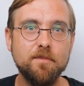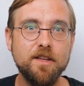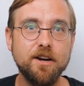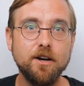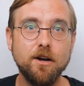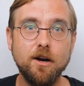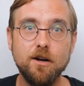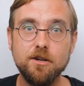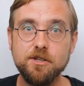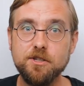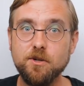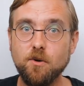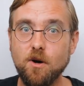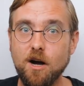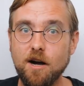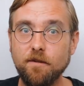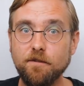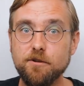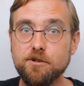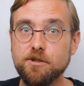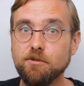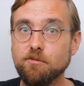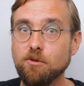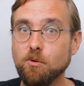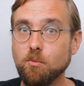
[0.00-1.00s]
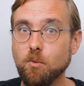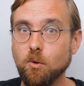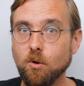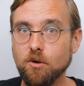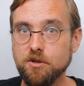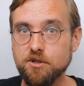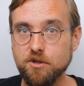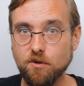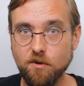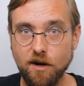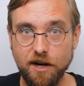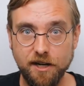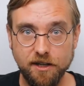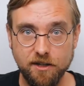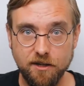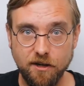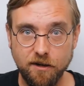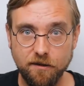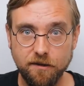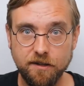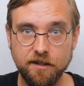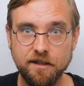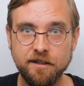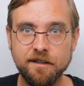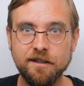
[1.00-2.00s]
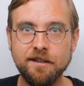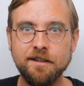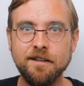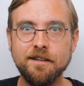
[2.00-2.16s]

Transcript: that also offers a rewards credit card.